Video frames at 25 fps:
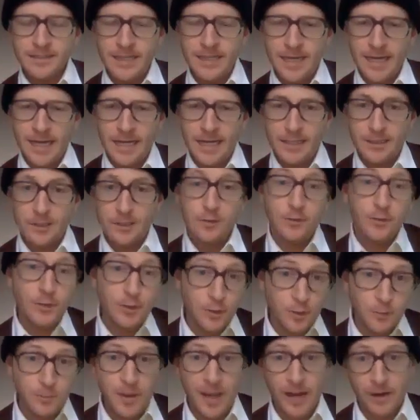
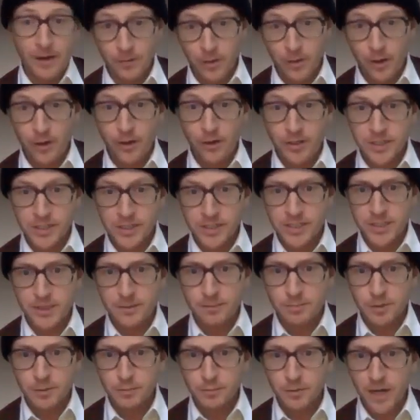Lulu Peyrode was
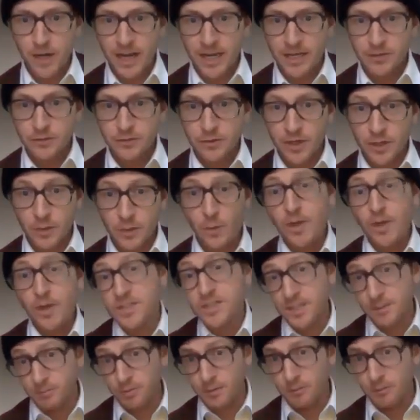
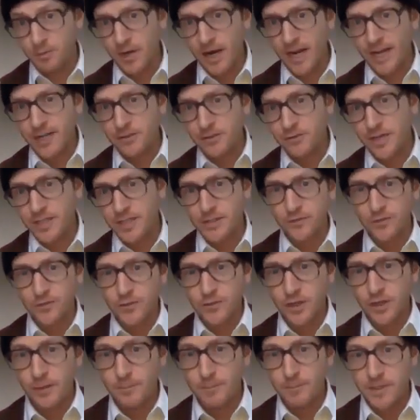the proprietress for
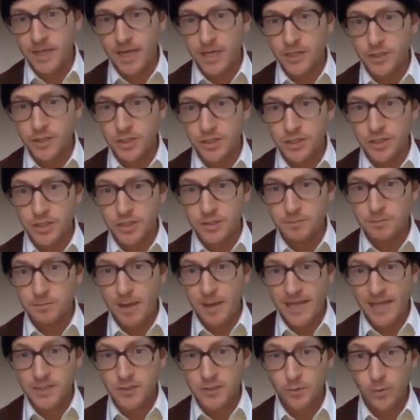Tempier. She just
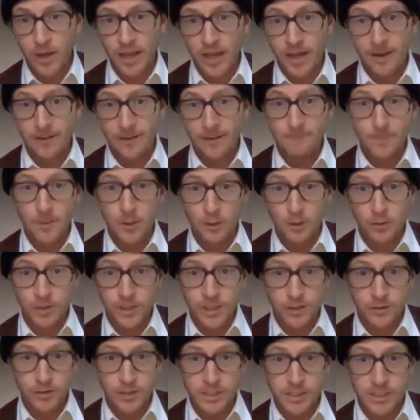passed away
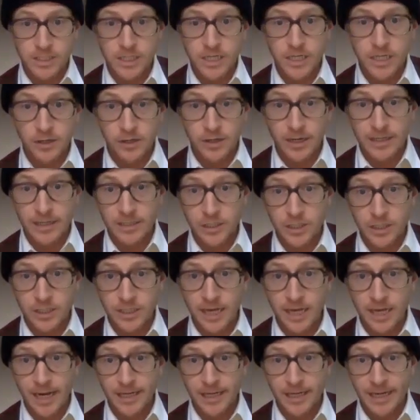earlier this year. She
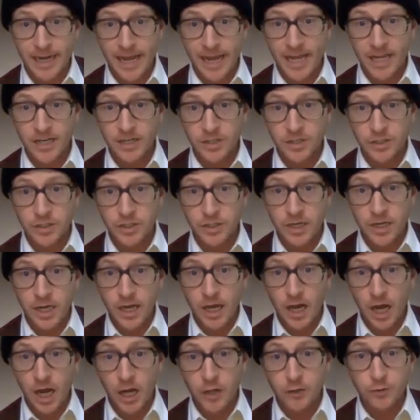died at age
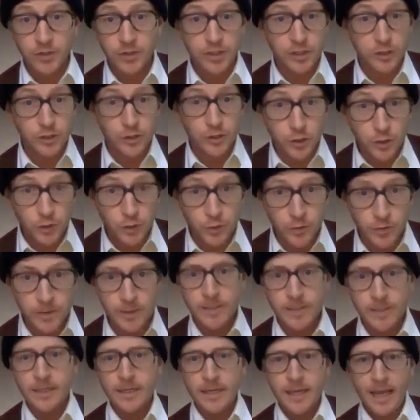102.
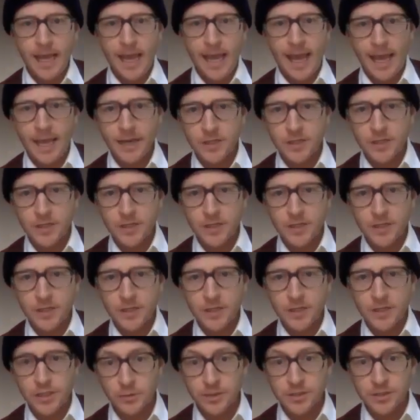And
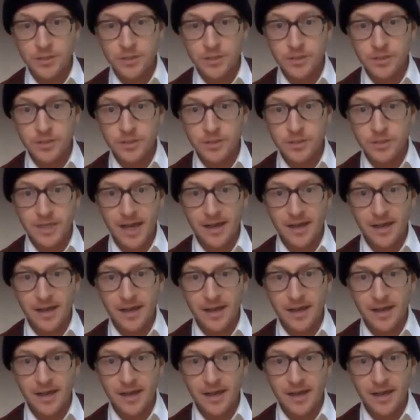she was